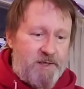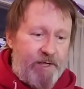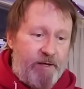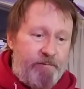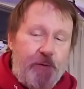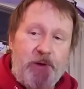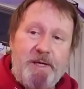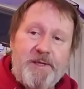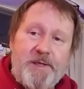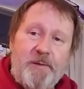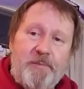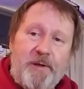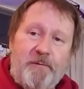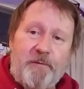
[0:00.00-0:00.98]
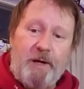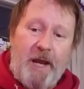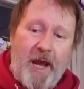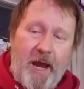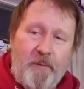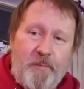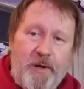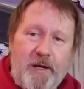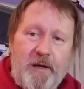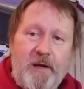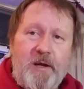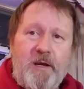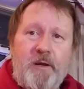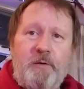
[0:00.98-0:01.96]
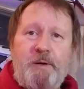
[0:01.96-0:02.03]
And if you need something for camping,
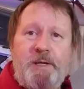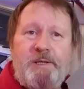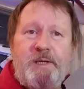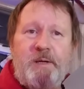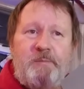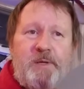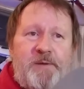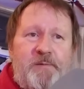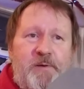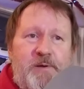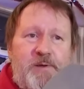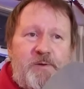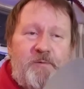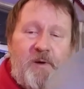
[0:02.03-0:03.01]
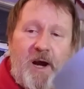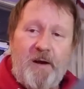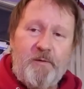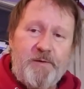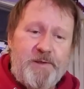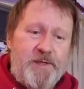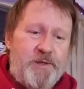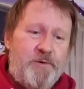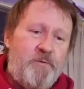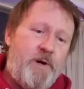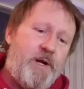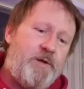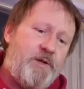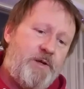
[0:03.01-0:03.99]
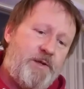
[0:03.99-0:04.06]
you need something for survival
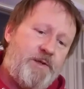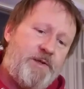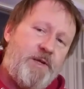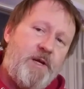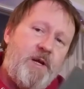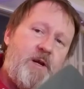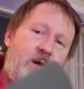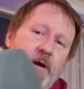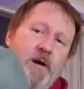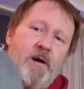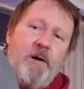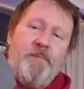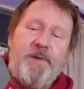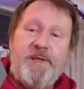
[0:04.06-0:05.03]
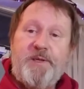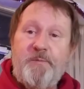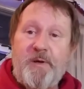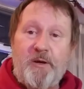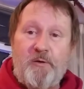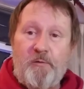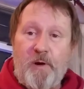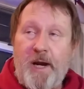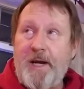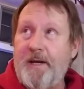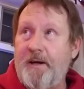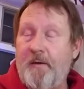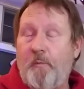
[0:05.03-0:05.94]
situations, uh, this would be great.